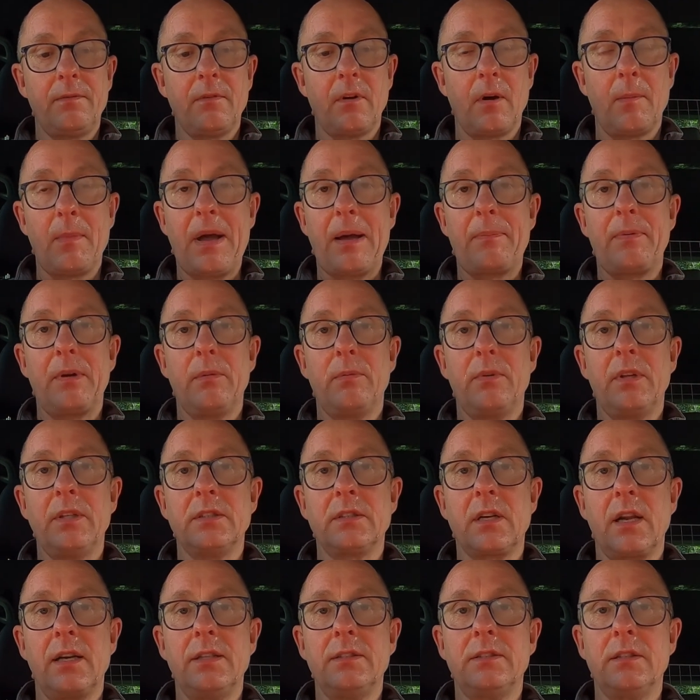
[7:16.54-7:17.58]
happy with
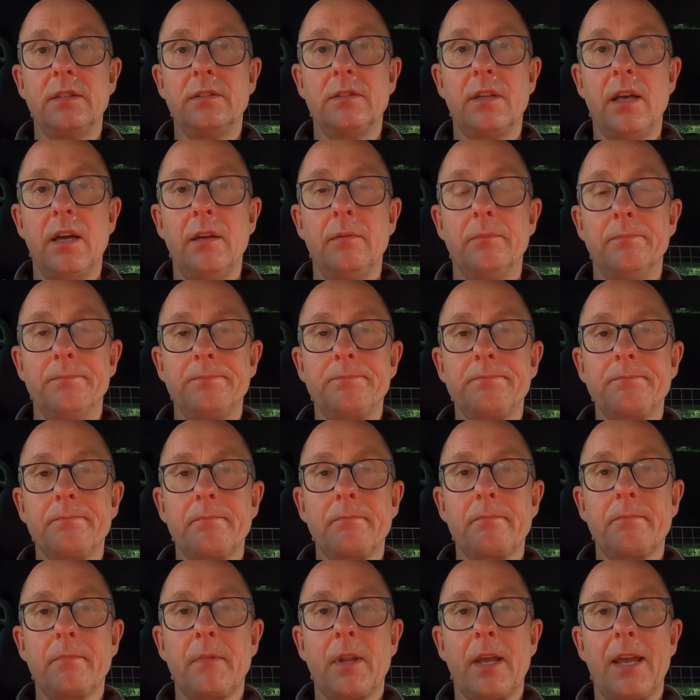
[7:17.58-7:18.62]
these laces then.
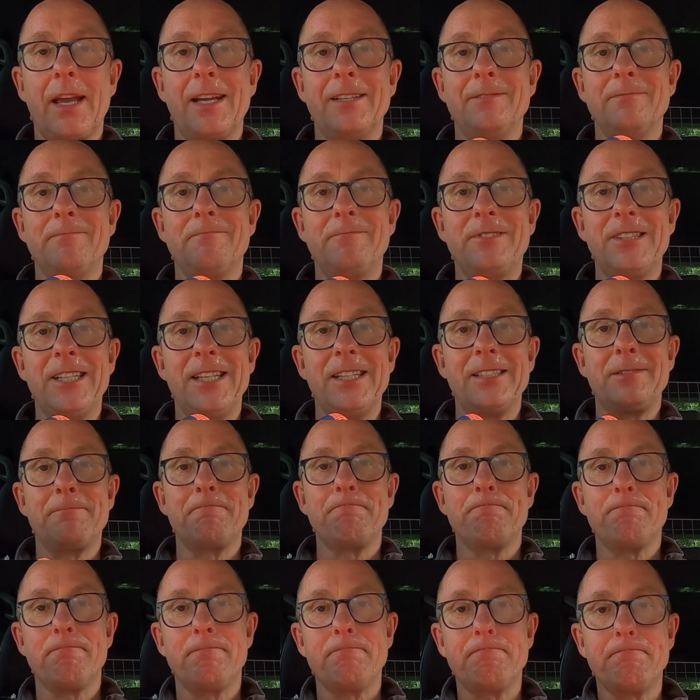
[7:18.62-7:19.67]
Okay, cheers,
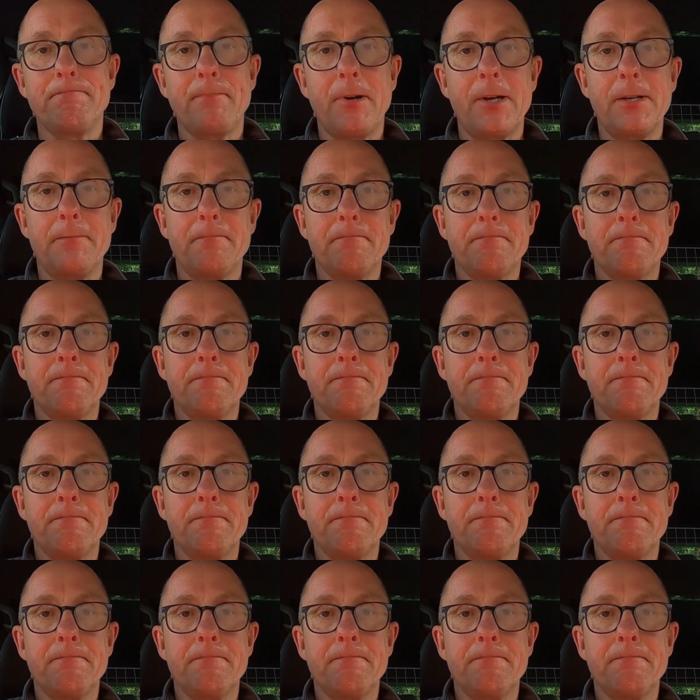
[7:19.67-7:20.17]
bye.